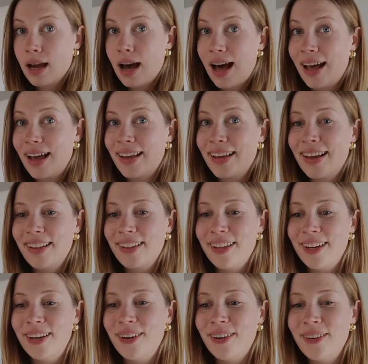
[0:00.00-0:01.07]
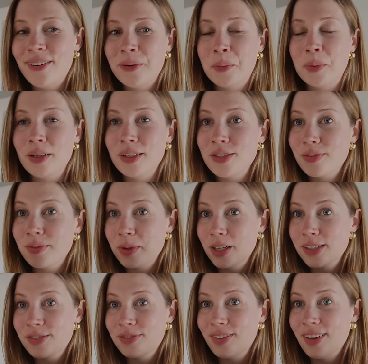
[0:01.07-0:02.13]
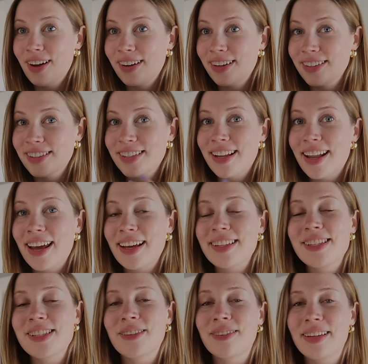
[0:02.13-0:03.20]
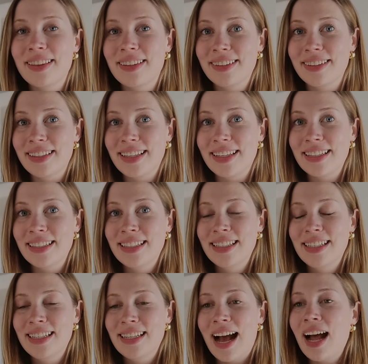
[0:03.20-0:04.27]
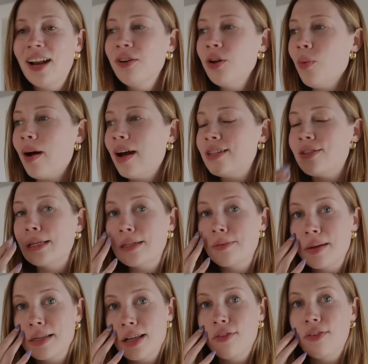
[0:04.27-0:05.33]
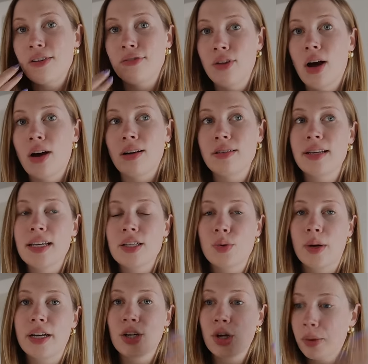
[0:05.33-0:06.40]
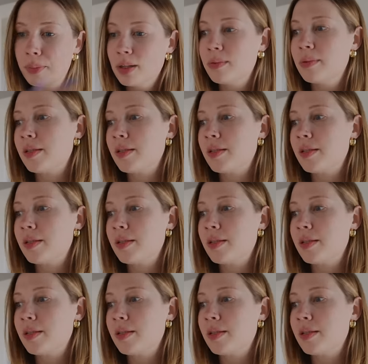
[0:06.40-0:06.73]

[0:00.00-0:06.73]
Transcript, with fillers: hi, hello, world's worst vlogger today. It's 3.30. I don't know why I do this to myself. I vlog on days where I know I'm going to be